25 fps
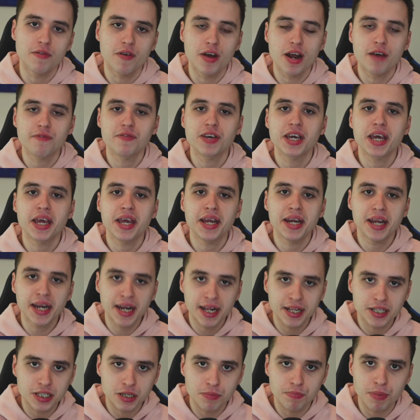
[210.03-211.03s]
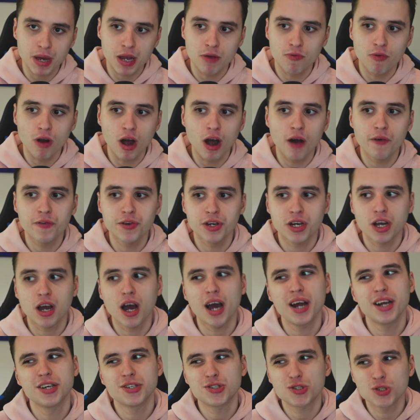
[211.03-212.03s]
And I think he needed to be, rather than
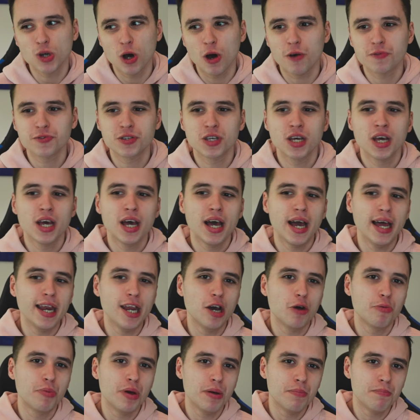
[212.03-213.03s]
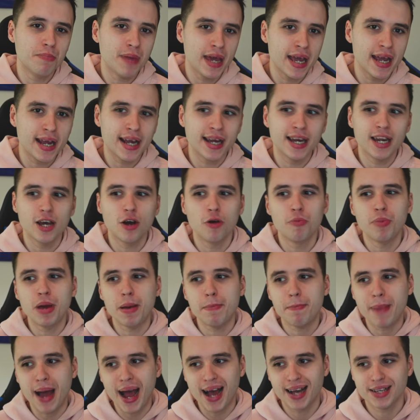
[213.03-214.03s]
kind of soft, a little bit meek, a little
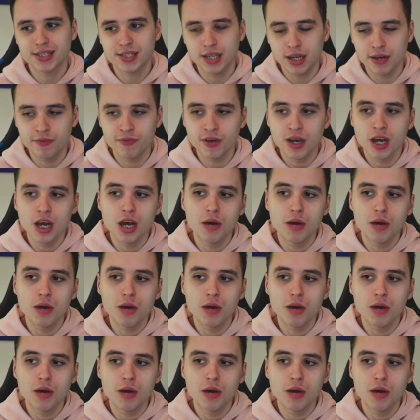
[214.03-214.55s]
bit passive,